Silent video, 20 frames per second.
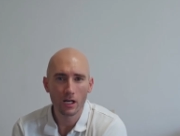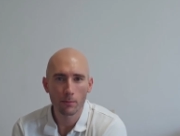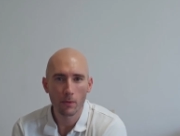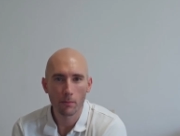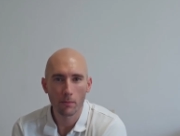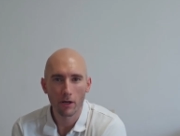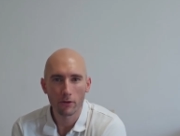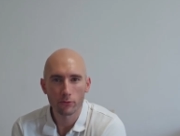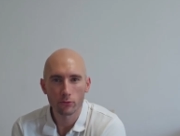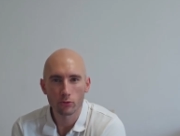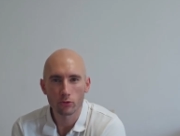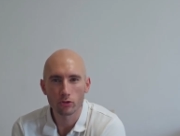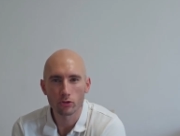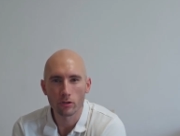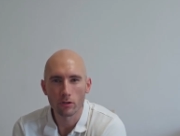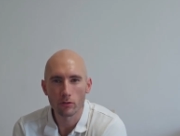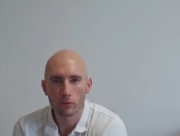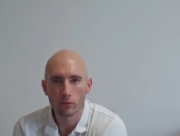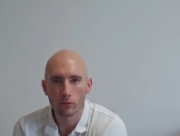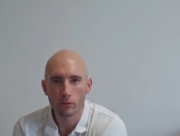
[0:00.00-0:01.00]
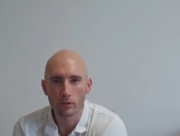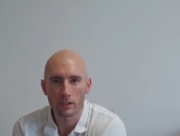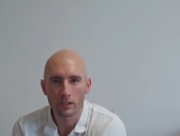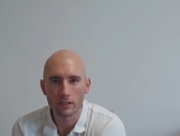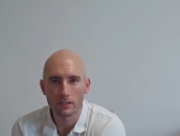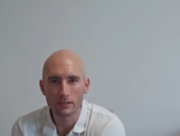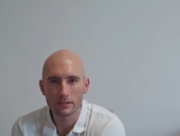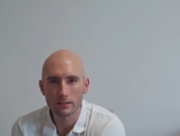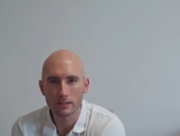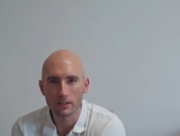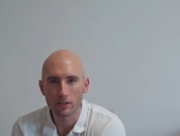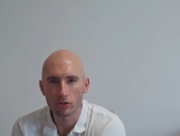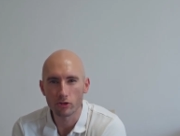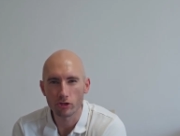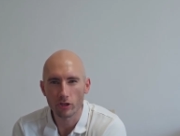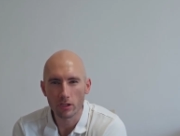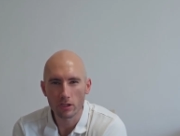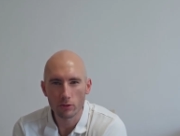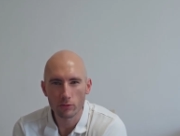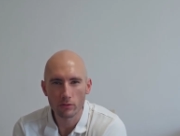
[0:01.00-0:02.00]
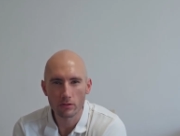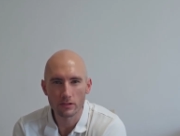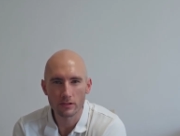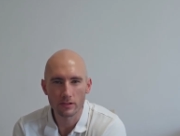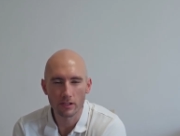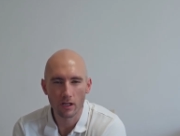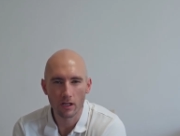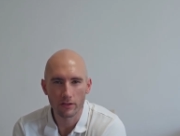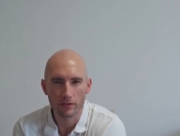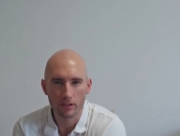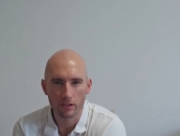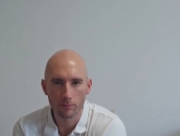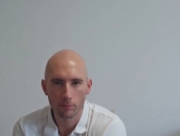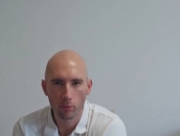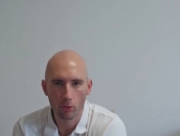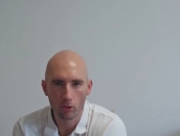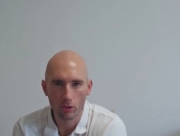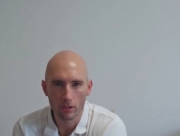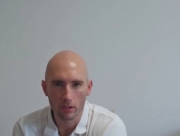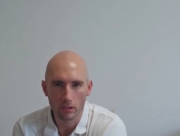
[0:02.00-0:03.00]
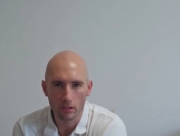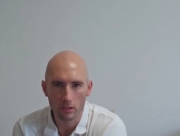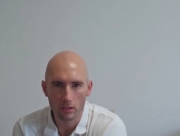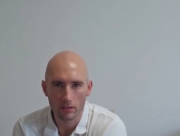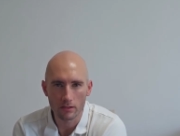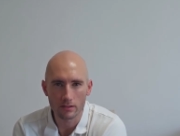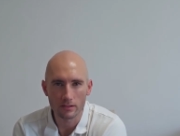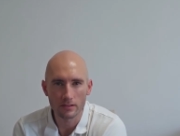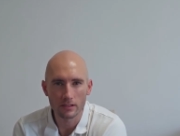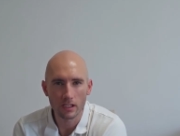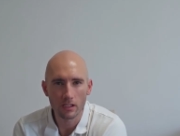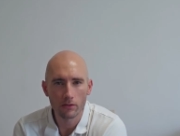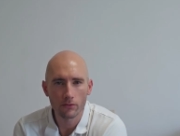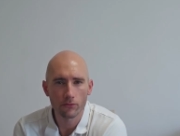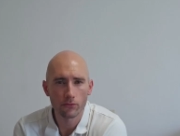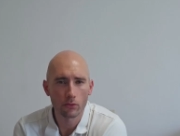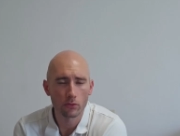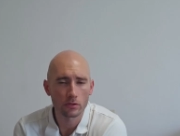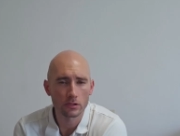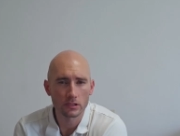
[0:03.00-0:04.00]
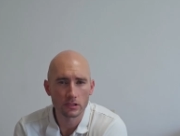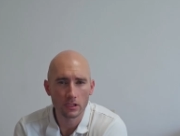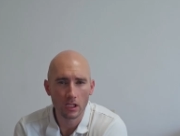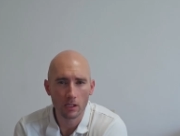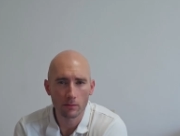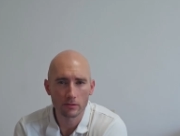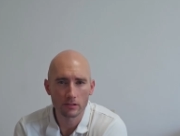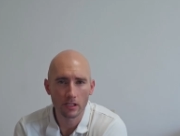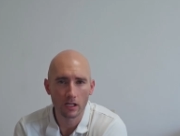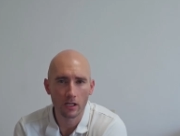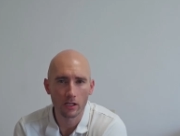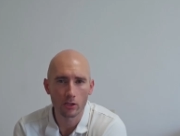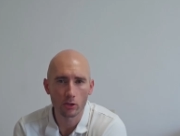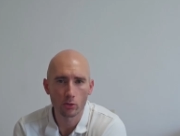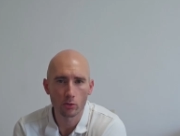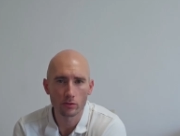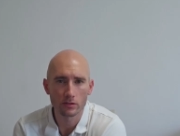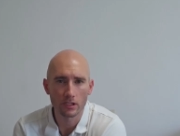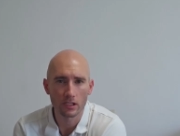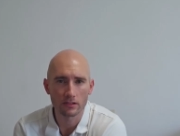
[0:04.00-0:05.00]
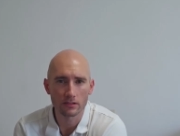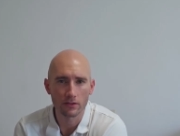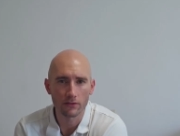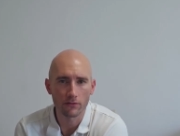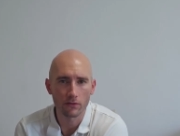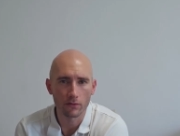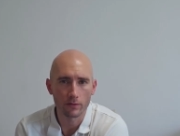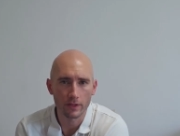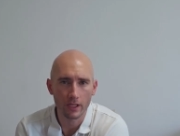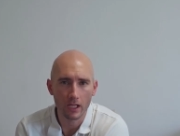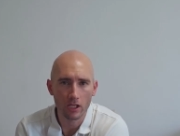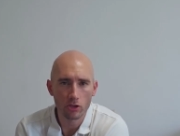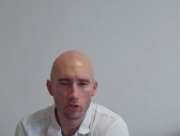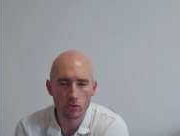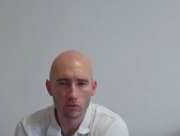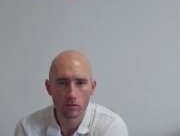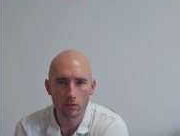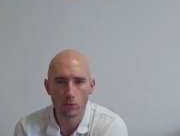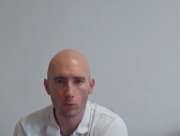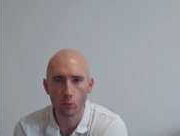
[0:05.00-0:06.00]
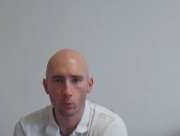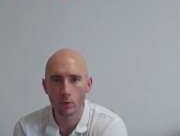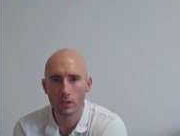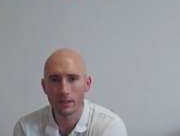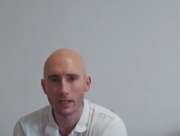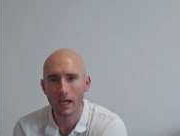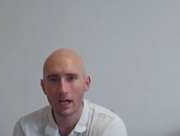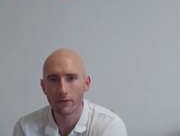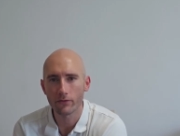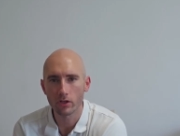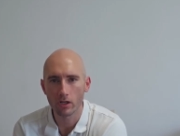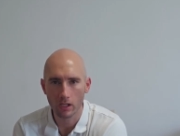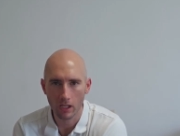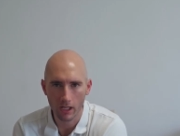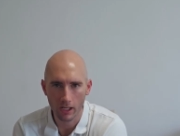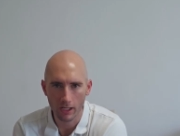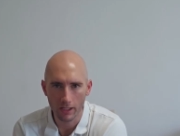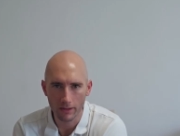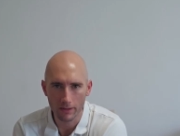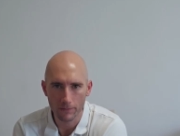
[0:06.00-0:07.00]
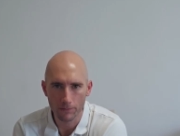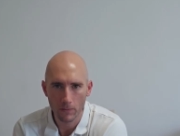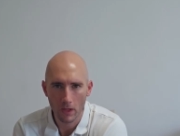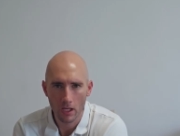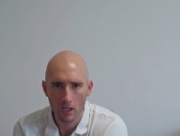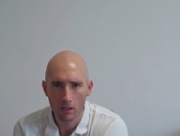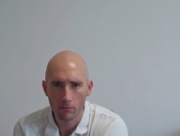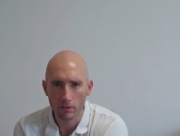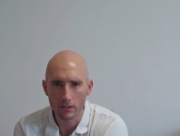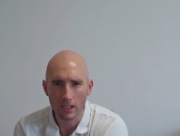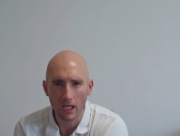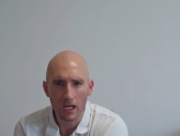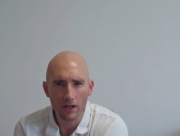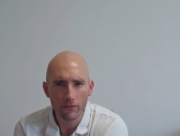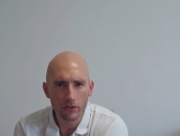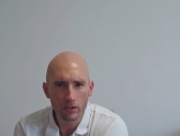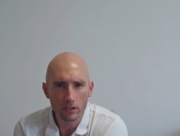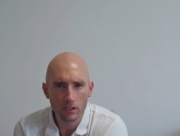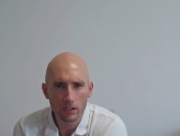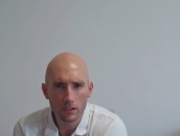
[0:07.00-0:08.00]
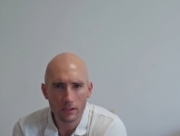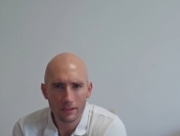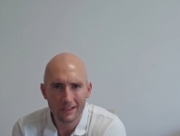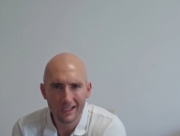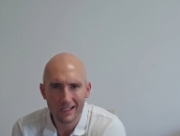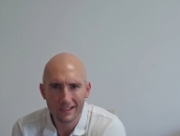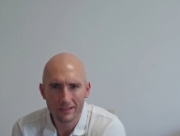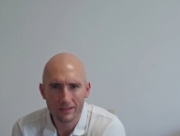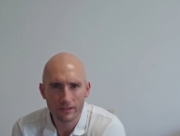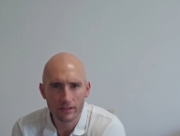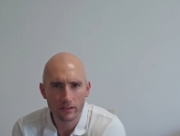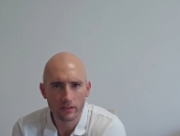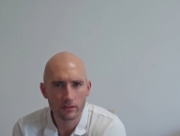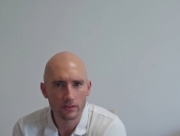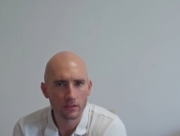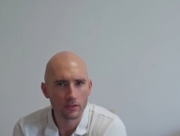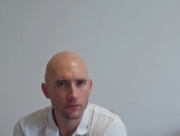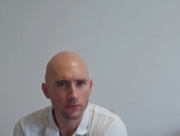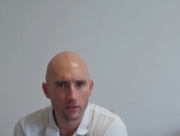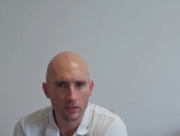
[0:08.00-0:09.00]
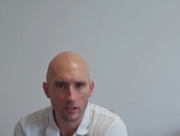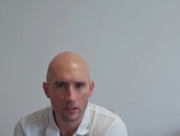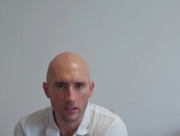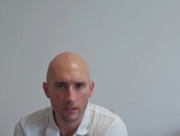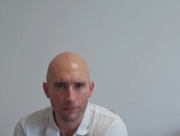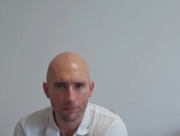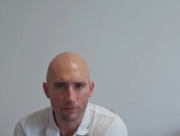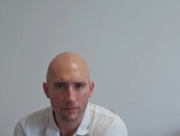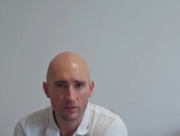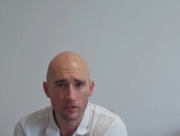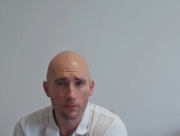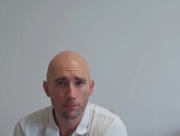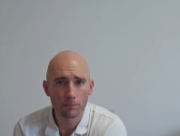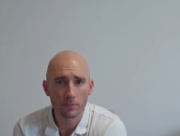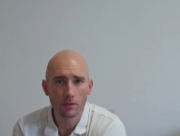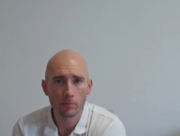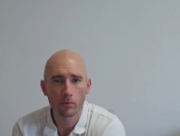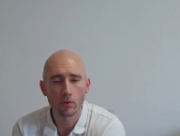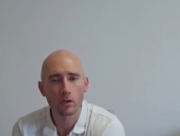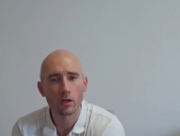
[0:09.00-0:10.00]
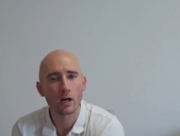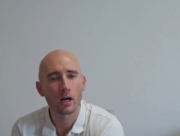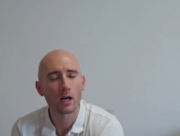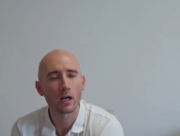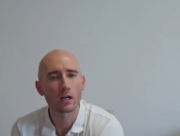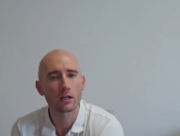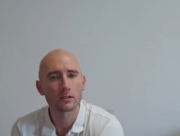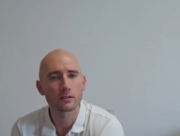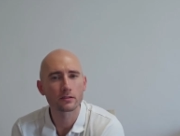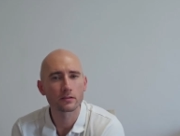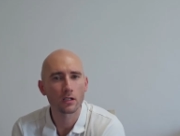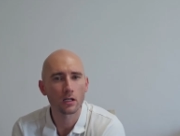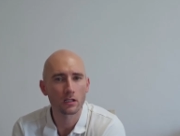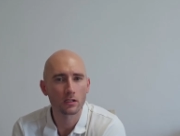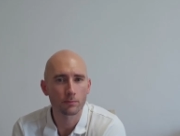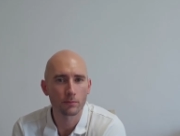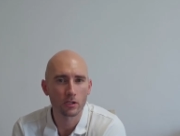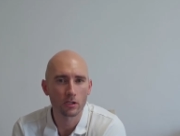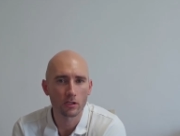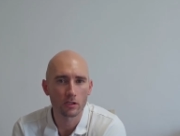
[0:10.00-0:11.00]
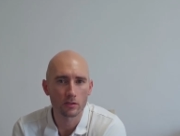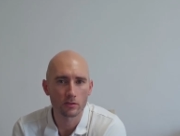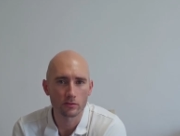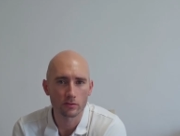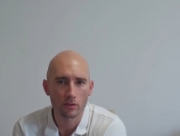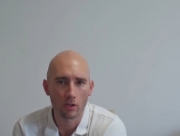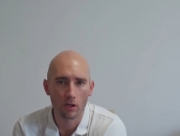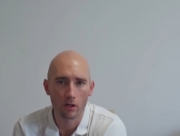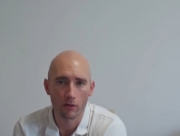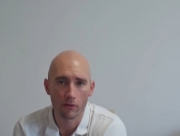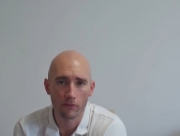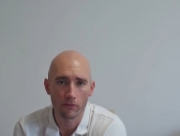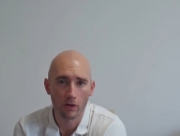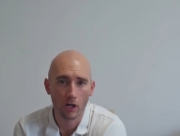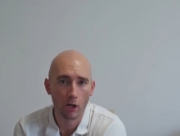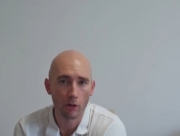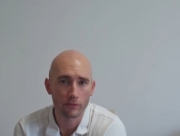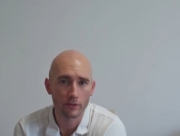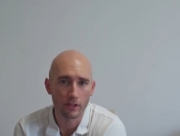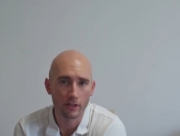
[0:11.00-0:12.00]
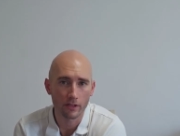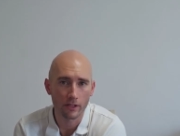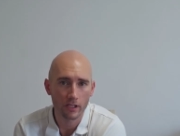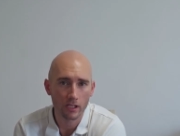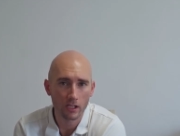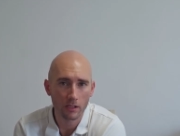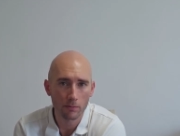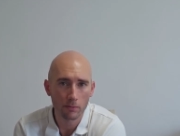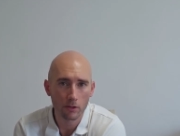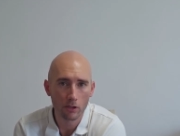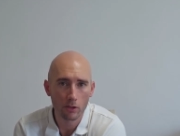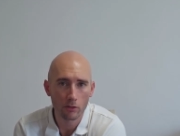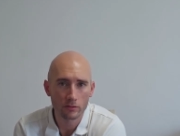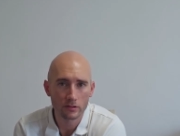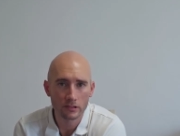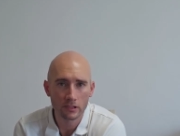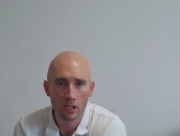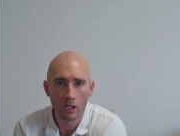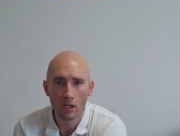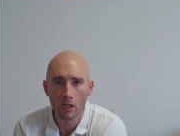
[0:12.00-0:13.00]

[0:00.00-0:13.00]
I'm about to show you is a general starting point, the same 4 steps I use as a foundation with every client. But every knee gets there differently. Some people are stuck because of how their hip loads,